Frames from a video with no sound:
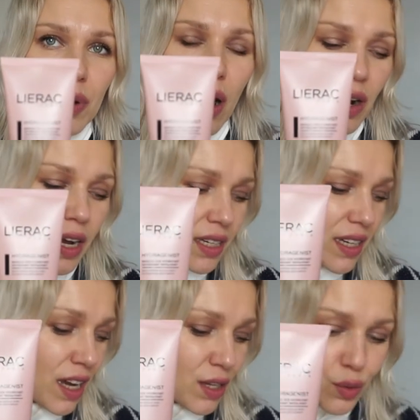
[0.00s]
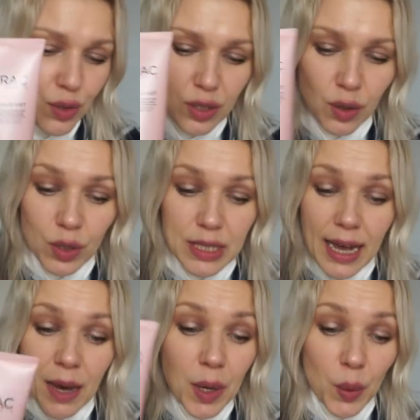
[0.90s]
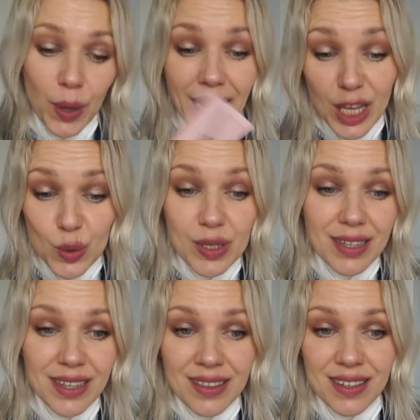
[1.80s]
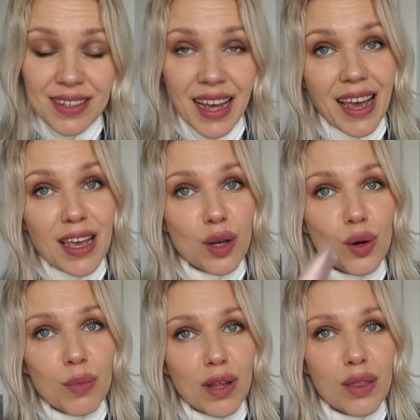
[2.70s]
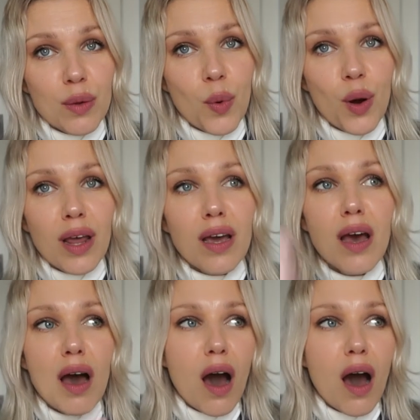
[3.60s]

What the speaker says: product. I use it all the time, and when I use it in the day, normally in the morning,